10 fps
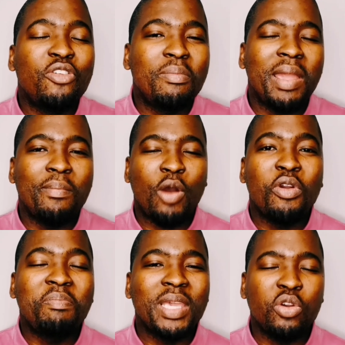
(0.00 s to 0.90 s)
But
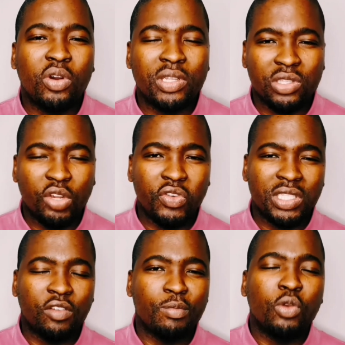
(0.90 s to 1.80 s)
remember, we're being
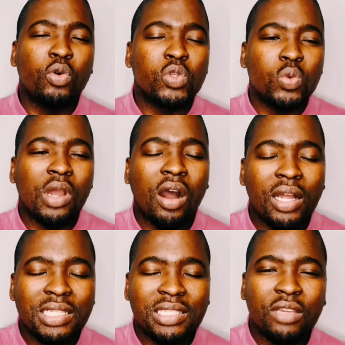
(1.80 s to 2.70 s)
conservative because
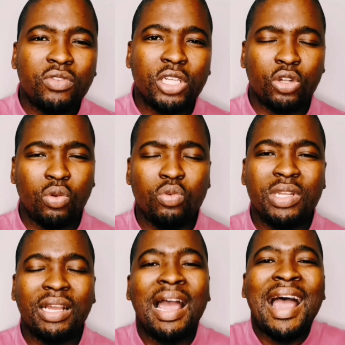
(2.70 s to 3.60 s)
we aren't even
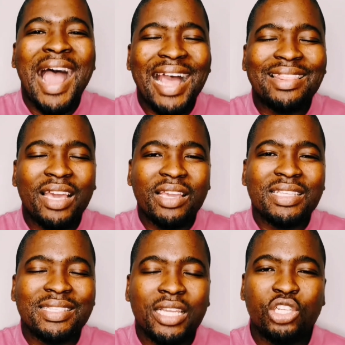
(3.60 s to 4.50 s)
including
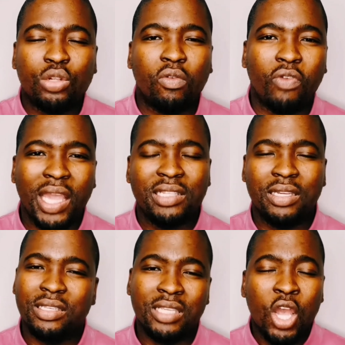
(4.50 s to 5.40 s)
other essential
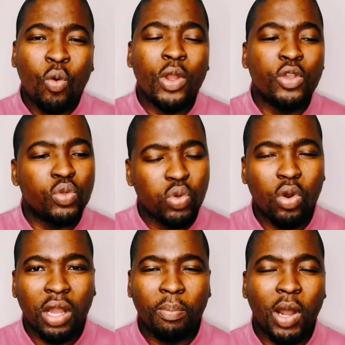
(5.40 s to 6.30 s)
factors when
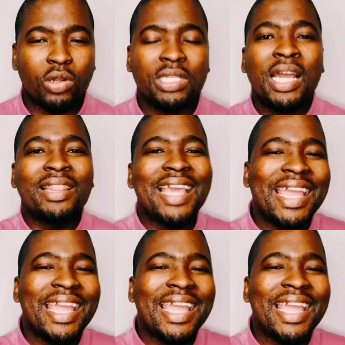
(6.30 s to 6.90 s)
you talk about